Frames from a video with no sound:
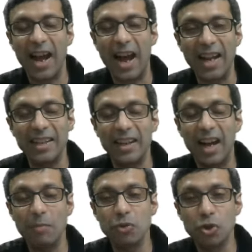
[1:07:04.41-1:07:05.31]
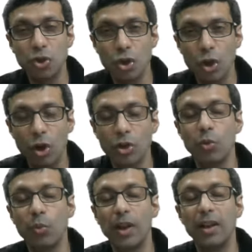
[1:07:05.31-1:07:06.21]
and I'm sure
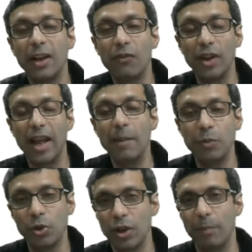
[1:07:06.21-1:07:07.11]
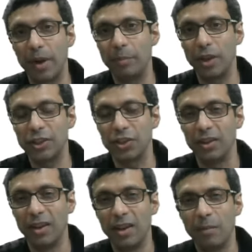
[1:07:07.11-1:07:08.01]
you will, it will help you in your preparation,